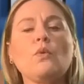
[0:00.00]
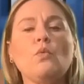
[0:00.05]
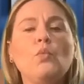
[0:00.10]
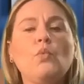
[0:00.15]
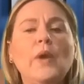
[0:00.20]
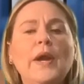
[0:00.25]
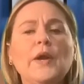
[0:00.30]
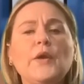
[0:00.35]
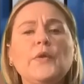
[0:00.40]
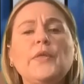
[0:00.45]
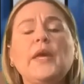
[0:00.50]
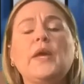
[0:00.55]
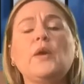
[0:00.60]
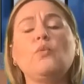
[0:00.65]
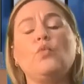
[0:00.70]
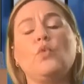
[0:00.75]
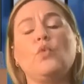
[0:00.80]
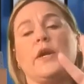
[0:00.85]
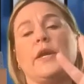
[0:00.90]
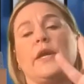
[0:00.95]
where they
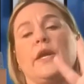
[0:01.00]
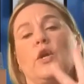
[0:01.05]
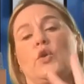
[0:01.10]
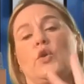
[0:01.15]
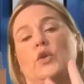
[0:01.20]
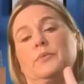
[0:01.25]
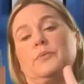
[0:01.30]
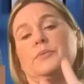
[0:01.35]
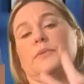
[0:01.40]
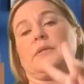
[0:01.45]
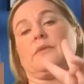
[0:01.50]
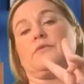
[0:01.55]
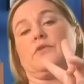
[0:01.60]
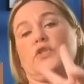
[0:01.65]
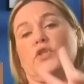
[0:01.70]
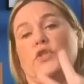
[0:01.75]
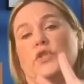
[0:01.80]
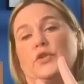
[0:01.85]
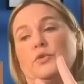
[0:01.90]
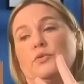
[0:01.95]
can work in groups of
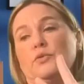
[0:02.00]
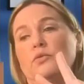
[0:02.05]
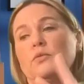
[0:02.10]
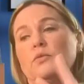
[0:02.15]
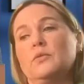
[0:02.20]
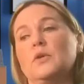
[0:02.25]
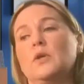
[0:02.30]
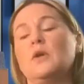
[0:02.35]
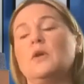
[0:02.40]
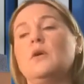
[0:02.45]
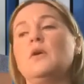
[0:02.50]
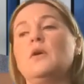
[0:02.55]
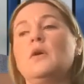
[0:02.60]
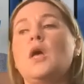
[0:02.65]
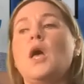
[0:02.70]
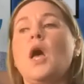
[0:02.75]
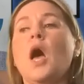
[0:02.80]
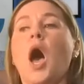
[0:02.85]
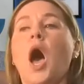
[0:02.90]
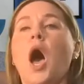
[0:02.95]
2,
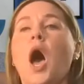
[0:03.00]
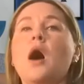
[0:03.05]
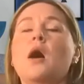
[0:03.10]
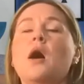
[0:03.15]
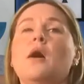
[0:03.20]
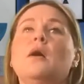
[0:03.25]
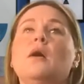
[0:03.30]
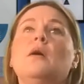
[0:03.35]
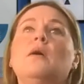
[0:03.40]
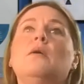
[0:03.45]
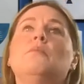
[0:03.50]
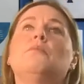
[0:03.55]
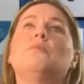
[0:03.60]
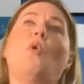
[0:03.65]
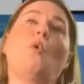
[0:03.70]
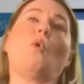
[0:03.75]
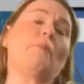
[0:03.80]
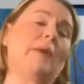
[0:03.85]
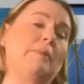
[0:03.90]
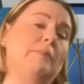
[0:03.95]

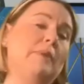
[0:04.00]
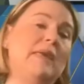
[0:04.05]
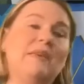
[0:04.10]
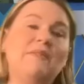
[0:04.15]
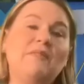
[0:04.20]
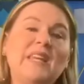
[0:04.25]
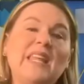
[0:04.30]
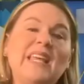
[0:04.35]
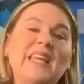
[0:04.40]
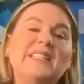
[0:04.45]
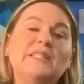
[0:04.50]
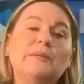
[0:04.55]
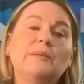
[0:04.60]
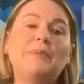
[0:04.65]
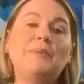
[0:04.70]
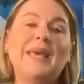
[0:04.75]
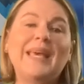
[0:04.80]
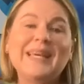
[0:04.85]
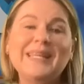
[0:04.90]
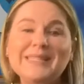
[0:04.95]
or maybe even
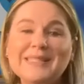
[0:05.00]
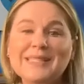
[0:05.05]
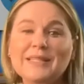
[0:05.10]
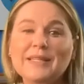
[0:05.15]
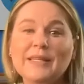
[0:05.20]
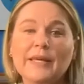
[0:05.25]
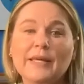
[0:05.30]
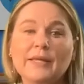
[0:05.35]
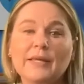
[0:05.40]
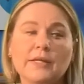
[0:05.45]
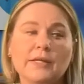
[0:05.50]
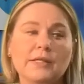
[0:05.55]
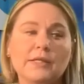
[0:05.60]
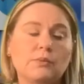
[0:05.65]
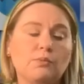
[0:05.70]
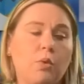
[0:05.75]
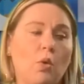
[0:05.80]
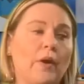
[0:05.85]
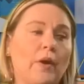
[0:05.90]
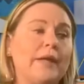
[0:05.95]
independently at this
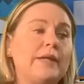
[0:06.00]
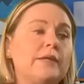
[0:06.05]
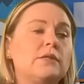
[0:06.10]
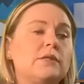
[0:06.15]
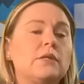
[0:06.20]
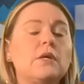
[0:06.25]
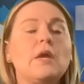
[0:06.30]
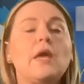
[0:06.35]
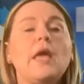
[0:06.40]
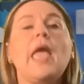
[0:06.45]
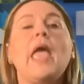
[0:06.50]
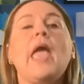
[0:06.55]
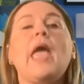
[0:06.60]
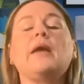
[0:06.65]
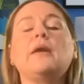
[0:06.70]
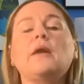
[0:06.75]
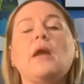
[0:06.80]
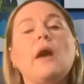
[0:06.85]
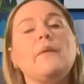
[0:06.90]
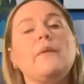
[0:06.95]
point.
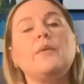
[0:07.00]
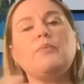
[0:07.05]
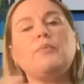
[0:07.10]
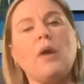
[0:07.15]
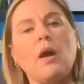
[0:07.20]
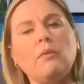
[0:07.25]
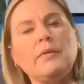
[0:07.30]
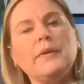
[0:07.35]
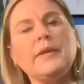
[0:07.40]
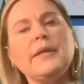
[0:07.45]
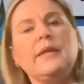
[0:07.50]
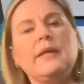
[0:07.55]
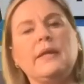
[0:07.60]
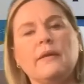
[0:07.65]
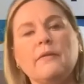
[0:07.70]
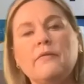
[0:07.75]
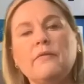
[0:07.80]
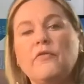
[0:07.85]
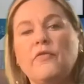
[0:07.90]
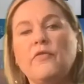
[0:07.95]
And I would probably
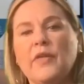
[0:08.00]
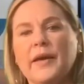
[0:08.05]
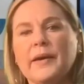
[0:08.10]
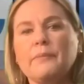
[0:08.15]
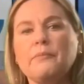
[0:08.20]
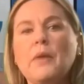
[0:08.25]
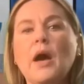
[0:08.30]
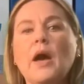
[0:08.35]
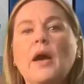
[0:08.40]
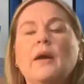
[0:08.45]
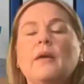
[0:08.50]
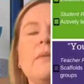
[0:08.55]
give them